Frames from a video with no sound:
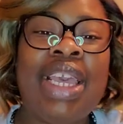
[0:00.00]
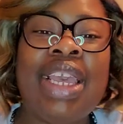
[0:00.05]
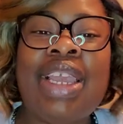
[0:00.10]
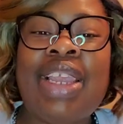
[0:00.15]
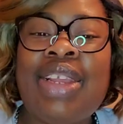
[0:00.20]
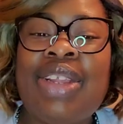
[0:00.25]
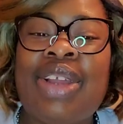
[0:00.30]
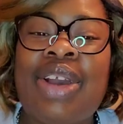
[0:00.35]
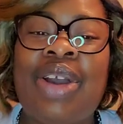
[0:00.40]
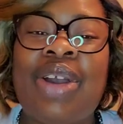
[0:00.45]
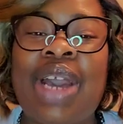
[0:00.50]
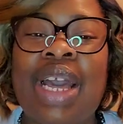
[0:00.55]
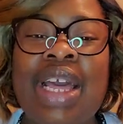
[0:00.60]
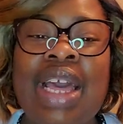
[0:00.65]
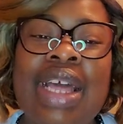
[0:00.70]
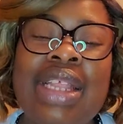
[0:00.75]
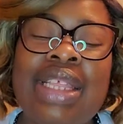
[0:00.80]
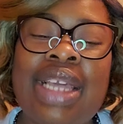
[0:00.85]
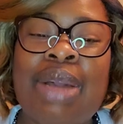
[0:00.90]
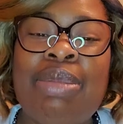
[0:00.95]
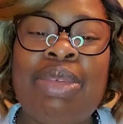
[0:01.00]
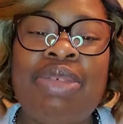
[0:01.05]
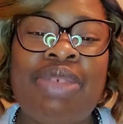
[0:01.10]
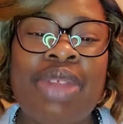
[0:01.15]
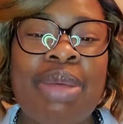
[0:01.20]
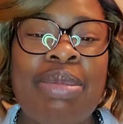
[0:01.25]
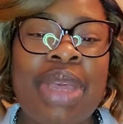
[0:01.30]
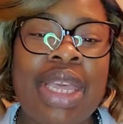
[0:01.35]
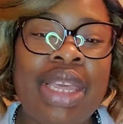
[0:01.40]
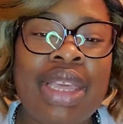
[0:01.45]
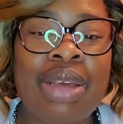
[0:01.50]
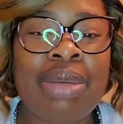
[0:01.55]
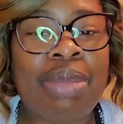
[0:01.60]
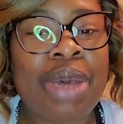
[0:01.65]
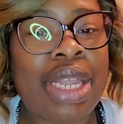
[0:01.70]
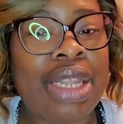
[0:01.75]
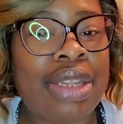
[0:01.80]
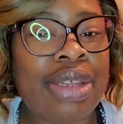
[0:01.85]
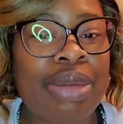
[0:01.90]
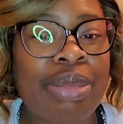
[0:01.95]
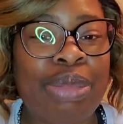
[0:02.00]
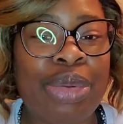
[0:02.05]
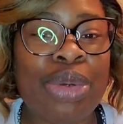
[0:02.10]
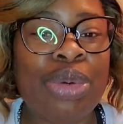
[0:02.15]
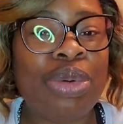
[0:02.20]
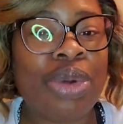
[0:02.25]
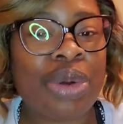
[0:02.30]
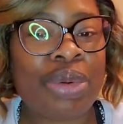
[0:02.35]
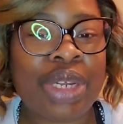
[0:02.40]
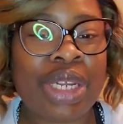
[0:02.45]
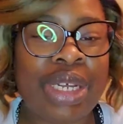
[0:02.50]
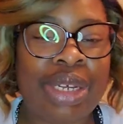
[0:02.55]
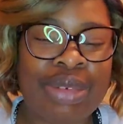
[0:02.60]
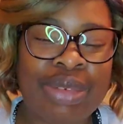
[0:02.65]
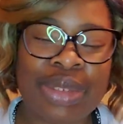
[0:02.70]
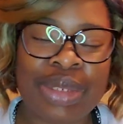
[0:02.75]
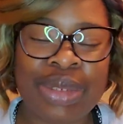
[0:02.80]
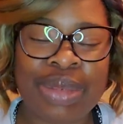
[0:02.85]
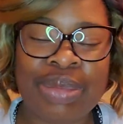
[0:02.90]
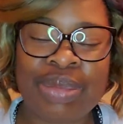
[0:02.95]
I think I'm finna make him my little boo or whatever.